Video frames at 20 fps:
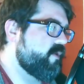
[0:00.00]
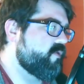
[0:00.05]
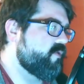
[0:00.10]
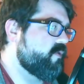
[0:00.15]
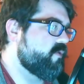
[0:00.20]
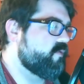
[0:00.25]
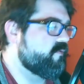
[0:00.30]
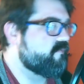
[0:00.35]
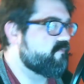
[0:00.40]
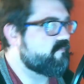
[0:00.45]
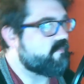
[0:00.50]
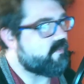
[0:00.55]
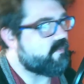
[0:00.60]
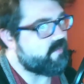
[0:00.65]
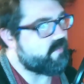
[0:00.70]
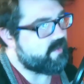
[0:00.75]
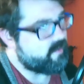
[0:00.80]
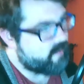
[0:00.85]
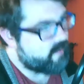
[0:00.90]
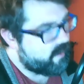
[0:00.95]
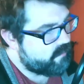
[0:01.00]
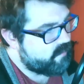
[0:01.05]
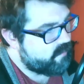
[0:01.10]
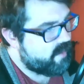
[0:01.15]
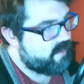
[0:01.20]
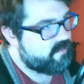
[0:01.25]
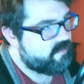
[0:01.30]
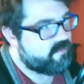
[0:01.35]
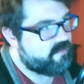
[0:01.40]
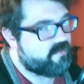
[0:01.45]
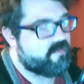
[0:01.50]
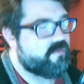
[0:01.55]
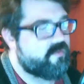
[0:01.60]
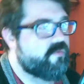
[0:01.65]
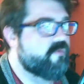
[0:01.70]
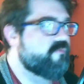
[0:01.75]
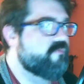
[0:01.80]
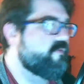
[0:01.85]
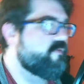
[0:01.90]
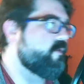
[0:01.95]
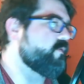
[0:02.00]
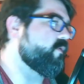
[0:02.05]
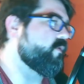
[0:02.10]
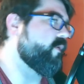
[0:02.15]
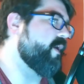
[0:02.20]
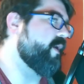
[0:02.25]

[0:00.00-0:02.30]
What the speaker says: So there's, you know, Elon Musk, there's Neil deGrasse